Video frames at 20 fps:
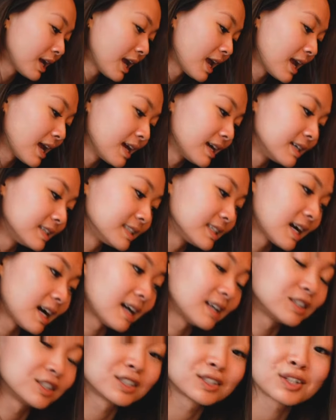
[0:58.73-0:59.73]
and
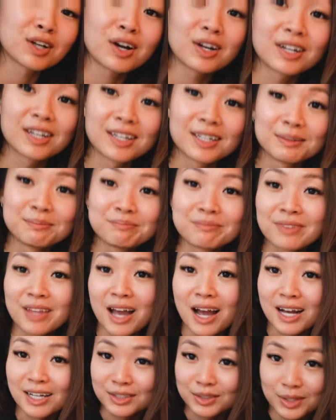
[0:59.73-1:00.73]
I just got in,
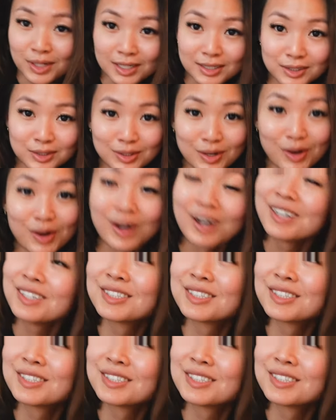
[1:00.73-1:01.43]
as you guys saw.